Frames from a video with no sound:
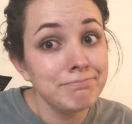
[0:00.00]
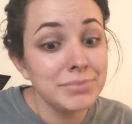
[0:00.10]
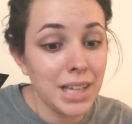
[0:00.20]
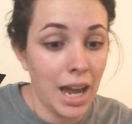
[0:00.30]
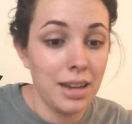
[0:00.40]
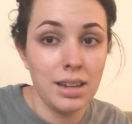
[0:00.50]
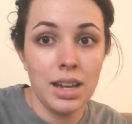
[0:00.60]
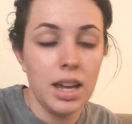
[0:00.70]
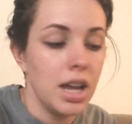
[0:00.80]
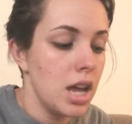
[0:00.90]
Okay,
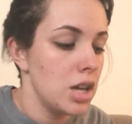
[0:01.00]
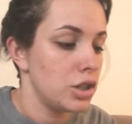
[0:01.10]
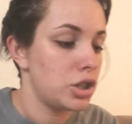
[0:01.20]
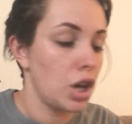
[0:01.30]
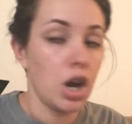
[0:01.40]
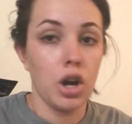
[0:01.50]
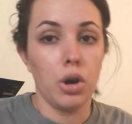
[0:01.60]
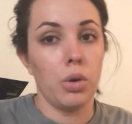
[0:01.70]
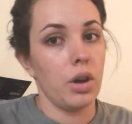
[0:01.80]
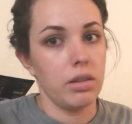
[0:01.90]

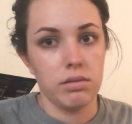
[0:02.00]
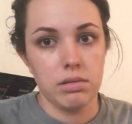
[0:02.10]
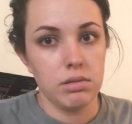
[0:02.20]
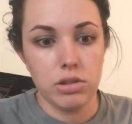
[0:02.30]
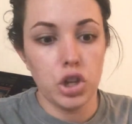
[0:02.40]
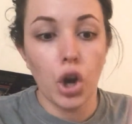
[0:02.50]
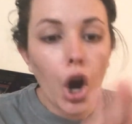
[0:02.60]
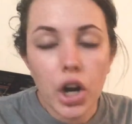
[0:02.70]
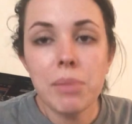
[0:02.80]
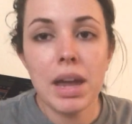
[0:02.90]
so you
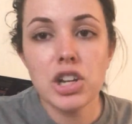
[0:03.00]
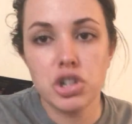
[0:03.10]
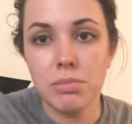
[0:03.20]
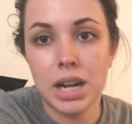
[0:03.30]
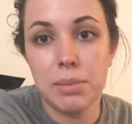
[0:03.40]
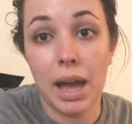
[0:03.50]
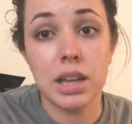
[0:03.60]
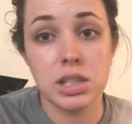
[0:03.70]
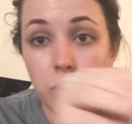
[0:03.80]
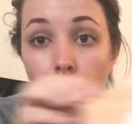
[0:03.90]
already made your money back.
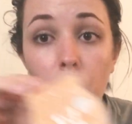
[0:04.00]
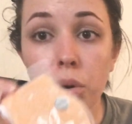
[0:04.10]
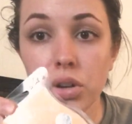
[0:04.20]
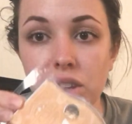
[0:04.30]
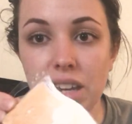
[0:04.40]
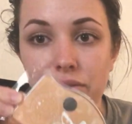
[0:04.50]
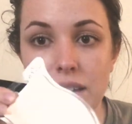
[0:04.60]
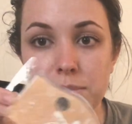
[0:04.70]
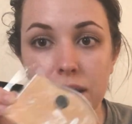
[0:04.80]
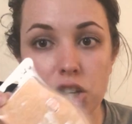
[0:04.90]
It's well worth the
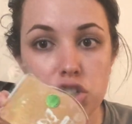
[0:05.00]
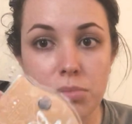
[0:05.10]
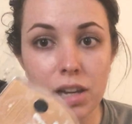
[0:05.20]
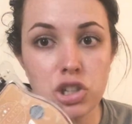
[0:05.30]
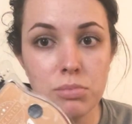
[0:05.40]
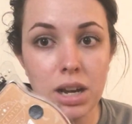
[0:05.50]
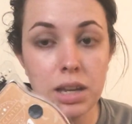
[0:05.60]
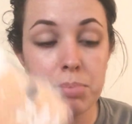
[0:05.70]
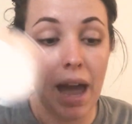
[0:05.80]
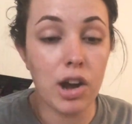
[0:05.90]
investment because you made your money
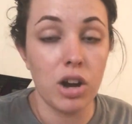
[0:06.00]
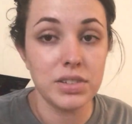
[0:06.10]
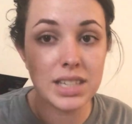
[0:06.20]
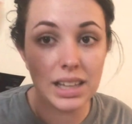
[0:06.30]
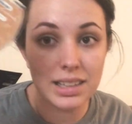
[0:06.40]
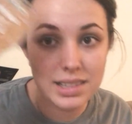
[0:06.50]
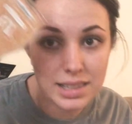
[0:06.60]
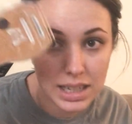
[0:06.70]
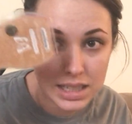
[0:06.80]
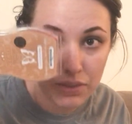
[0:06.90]
back off selling
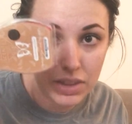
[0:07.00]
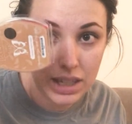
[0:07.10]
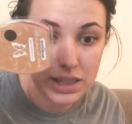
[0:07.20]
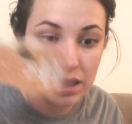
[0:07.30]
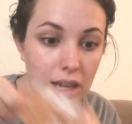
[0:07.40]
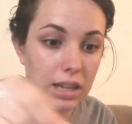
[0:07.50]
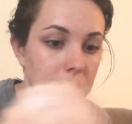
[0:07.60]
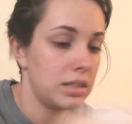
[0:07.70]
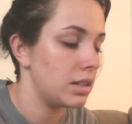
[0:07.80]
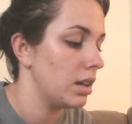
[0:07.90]
6 of these
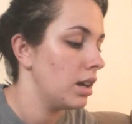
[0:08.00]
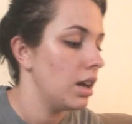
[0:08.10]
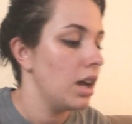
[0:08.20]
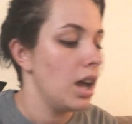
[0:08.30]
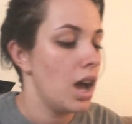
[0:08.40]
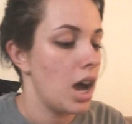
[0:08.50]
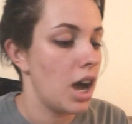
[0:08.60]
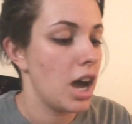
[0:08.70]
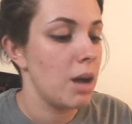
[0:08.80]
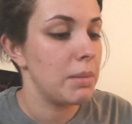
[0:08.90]
things.
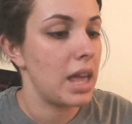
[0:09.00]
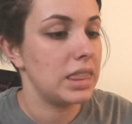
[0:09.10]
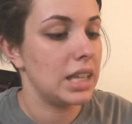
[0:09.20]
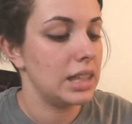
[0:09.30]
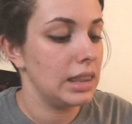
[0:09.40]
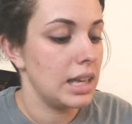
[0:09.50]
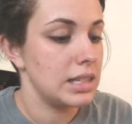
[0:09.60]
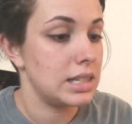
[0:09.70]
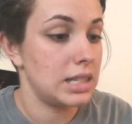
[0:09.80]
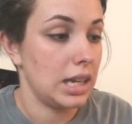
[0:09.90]
And then
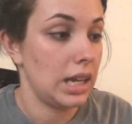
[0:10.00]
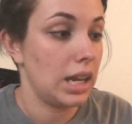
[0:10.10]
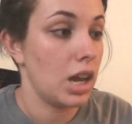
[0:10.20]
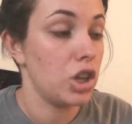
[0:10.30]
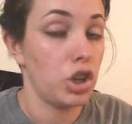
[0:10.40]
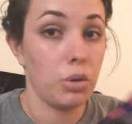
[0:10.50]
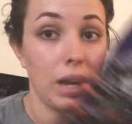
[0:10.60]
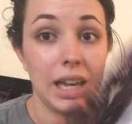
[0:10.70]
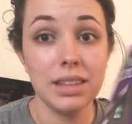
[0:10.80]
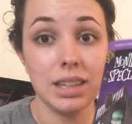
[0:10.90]
let's see, you
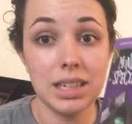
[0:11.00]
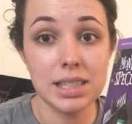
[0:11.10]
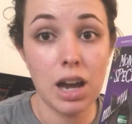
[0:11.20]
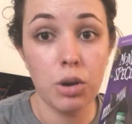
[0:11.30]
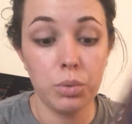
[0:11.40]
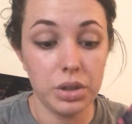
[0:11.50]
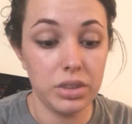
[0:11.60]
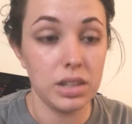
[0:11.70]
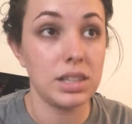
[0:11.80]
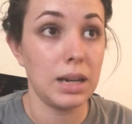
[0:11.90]
hand these out with
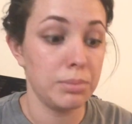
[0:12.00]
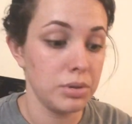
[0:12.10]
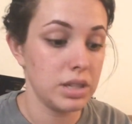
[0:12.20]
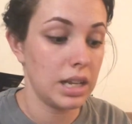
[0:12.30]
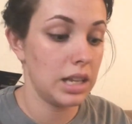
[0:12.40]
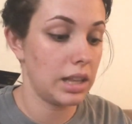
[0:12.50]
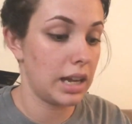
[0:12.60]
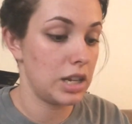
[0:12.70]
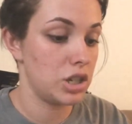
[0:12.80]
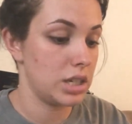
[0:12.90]
the samples in it,
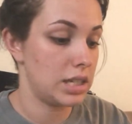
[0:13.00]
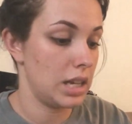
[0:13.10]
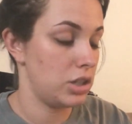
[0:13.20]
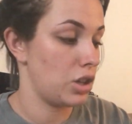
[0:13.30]
like I just said.